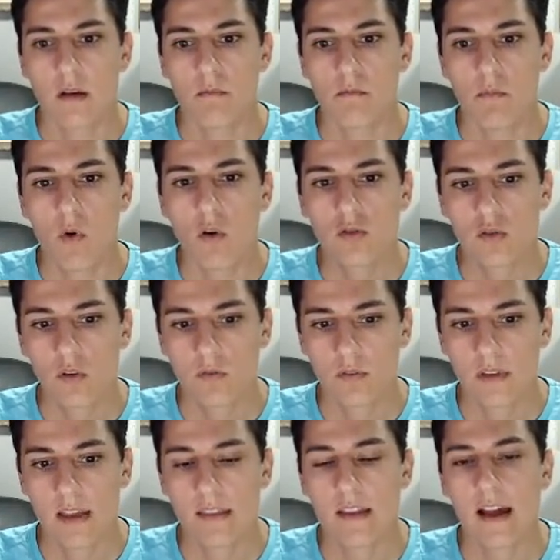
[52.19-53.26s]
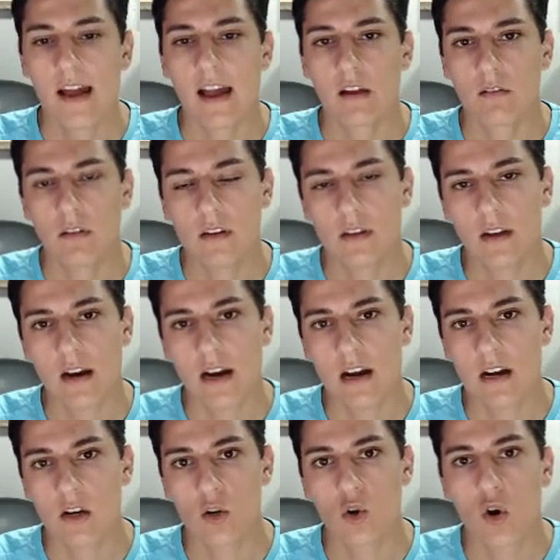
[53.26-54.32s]
most of them actually
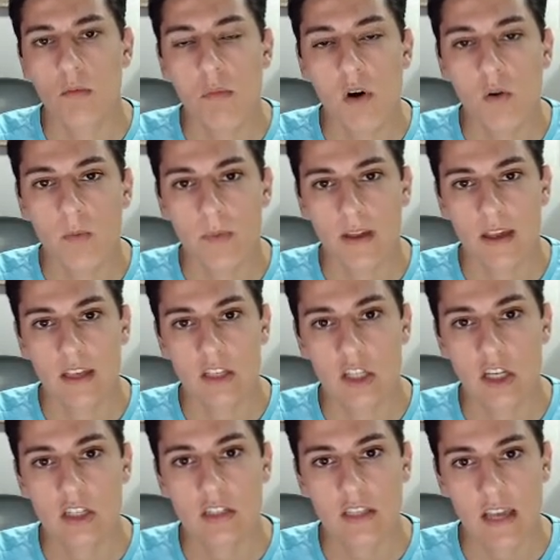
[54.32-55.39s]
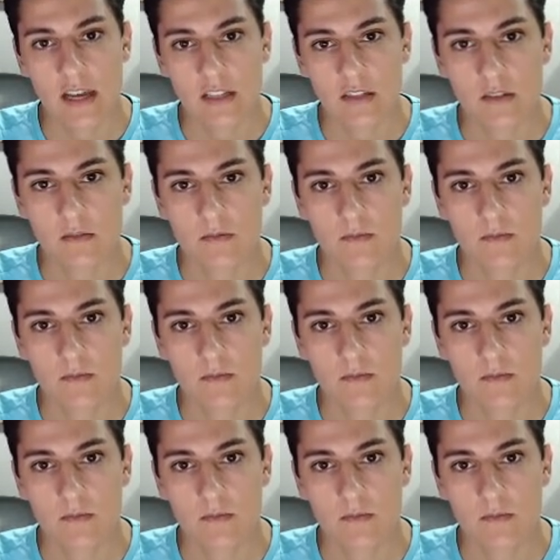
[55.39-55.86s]
are normal edit text